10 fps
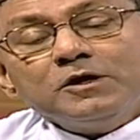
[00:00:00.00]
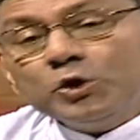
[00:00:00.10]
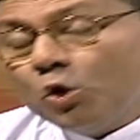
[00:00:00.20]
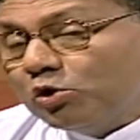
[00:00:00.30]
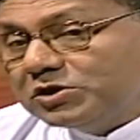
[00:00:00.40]
You
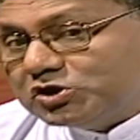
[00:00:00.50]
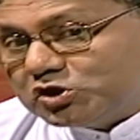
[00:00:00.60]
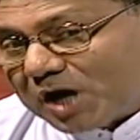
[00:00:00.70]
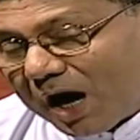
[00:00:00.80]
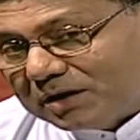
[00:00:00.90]
don't
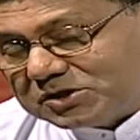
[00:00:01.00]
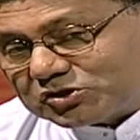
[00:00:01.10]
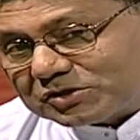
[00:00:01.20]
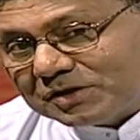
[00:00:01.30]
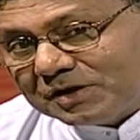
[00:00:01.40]
judge
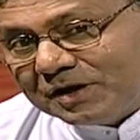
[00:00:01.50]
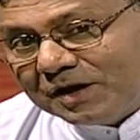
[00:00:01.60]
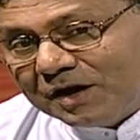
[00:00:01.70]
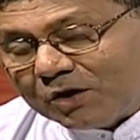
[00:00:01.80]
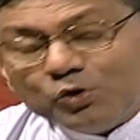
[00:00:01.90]

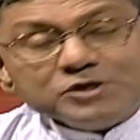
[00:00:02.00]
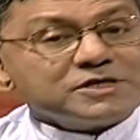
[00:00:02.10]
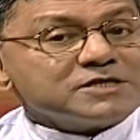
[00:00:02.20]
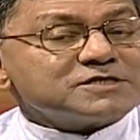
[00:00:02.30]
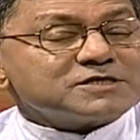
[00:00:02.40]
who is
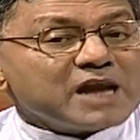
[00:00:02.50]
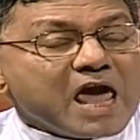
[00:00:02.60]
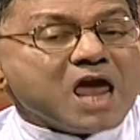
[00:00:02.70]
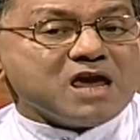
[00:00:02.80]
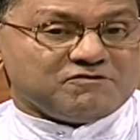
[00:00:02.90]
a
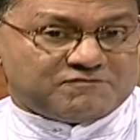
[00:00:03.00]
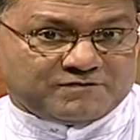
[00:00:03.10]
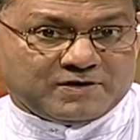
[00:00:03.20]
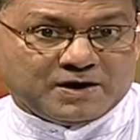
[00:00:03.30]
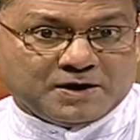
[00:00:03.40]
slave
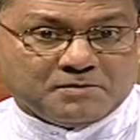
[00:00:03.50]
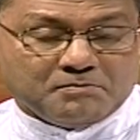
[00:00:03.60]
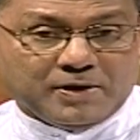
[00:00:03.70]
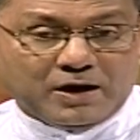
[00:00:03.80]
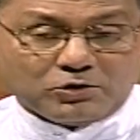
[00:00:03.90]

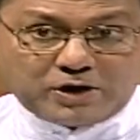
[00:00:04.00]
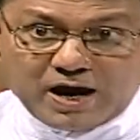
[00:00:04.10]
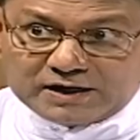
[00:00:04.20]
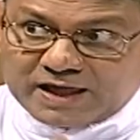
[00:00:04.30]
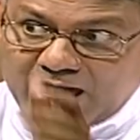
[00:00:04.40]
by looking
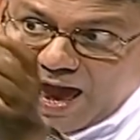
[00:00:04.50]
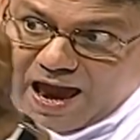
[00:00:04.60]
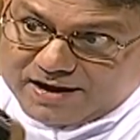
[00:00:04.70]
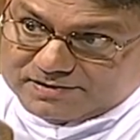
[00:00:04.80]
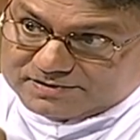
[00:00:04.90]
at the
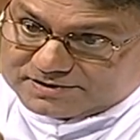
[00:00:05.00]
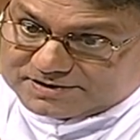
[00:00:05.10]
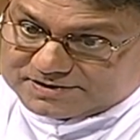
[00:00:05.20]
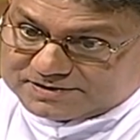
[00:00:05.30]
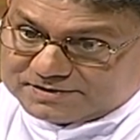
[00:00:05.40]

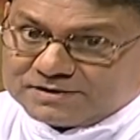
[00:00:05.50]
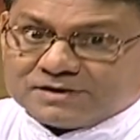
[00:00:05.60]
hands